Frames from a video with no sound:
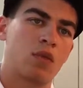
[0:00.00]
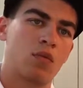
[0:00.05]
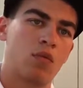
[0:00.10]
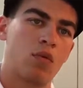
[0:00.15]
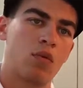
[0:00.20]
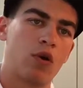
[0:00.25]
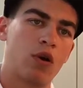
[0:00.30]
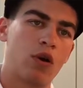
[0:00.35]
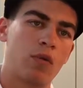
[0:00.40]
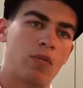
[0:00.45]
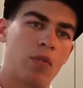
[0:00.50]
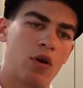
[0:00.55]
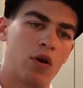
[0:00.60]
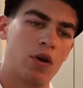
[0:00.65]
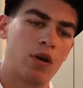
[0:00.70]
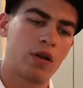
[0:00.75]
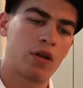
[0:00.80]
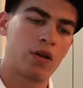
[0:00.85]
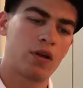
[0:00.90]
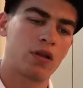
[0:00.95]
Worm,
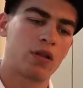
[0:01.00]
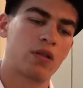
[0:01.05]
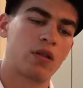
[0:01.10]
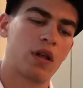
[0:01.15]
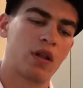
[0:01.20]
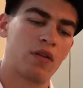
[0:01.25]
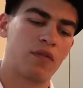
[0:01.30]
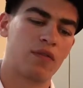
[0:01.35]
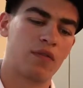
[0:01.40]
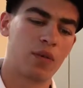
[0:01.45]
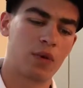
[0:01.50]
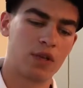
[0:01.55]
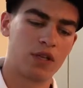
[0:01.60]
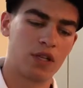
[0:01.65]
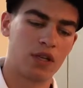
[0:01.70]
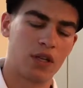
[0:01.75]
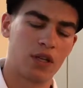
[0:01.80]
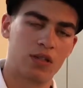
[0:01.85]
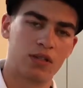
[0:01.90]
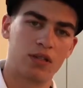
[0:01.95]
hook, and then
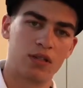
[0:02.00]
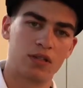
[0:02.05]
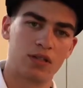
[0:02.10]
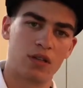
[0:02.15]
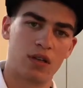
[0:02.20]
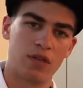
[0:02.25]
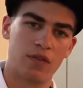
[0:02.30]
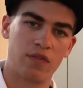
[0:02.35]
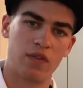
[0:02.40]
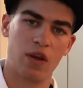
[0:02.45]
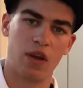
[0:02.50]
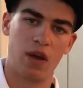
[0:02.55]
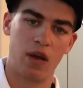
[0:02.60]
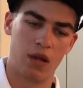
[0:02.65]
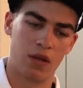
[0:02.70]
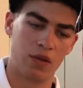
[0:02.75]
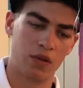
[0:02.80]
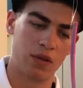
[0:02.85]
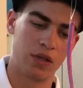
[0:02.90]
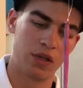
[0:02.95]
14 inches of
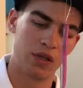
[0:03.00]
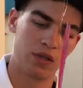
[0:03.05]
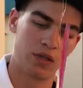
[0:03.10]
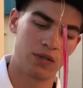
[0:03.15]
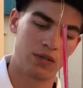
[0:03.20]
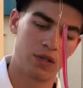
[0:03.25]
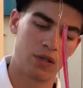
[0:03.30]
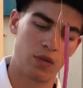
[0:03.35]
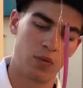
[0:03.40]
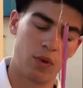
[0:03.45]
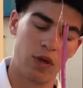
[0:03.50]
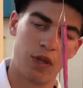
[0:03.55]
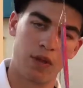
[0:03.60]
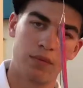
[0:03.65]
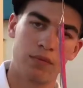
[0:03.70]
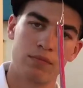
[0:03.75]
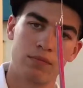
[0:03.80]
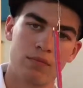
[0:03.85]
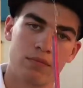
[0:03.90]
leader to the weight.